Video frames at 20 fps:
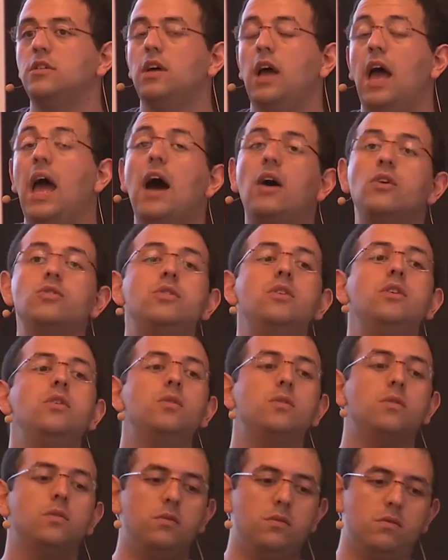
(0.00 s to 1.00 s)
How do
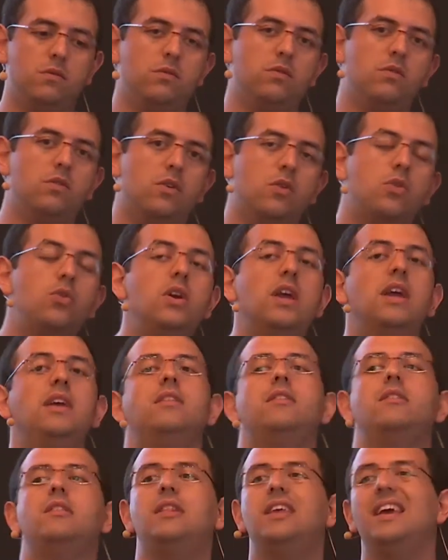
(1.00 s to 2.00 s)
you
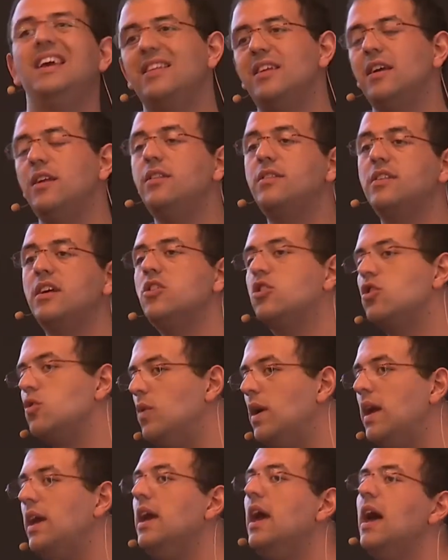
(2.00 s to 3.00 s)
create data in such a
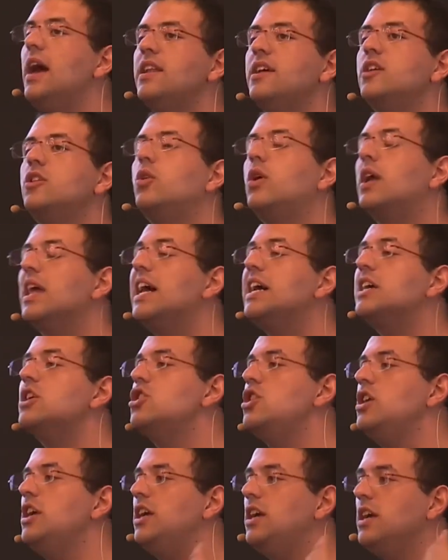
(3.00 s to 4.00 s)
way that you can
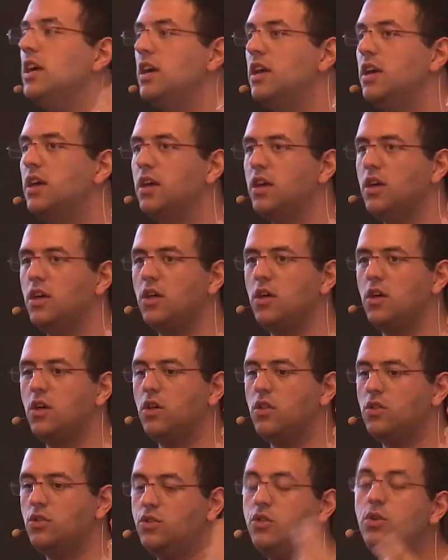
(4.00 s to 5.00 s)
actually
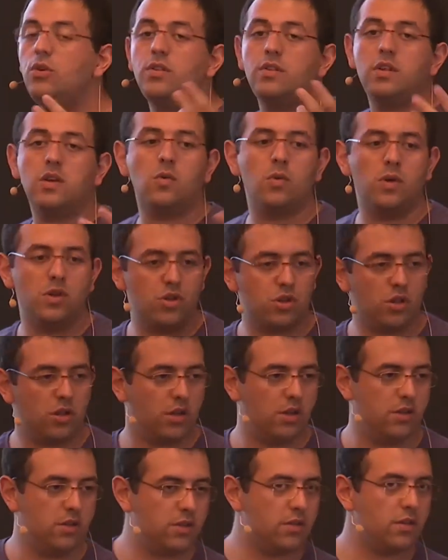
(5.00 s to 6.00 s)
do sequential
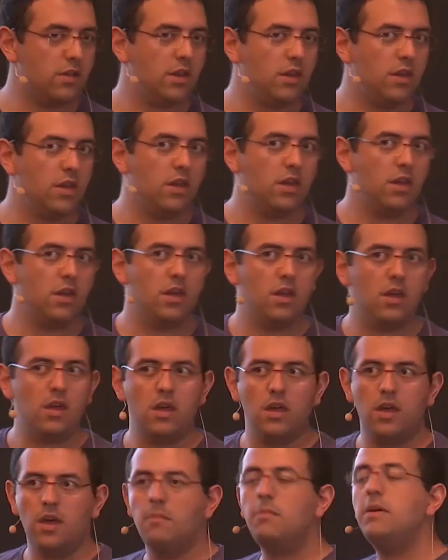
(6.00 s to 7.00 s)
reads?
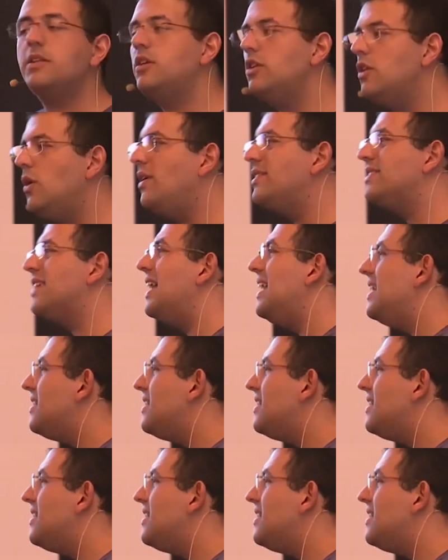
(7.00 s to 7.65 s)
But you know what?